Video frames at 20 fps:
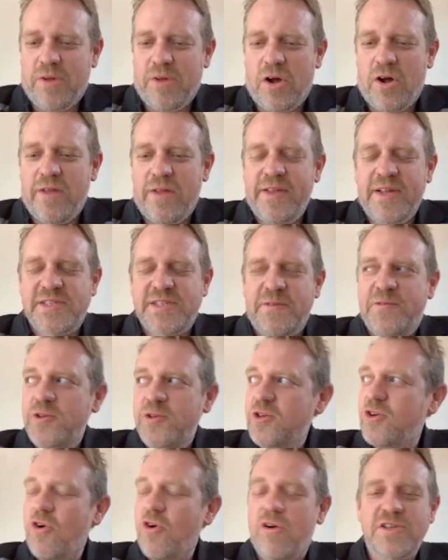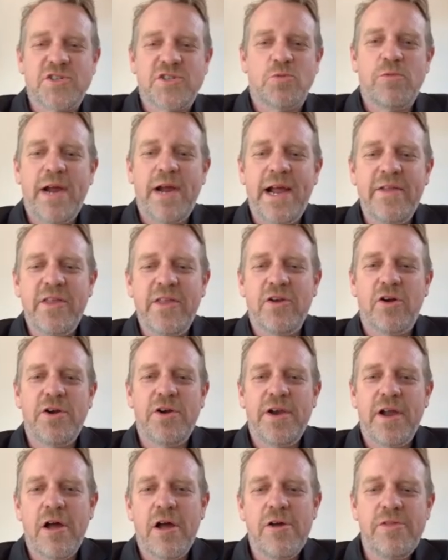oh, there's a few guys around that I
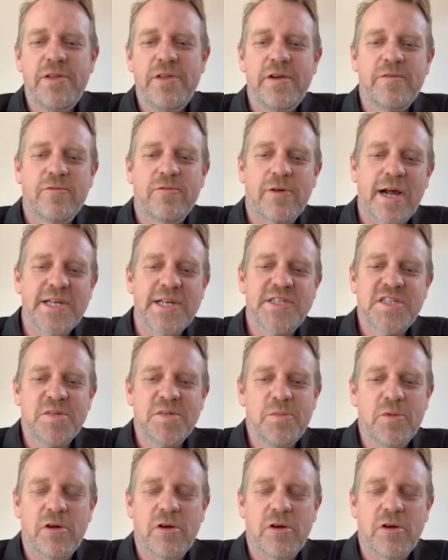know that have raced them.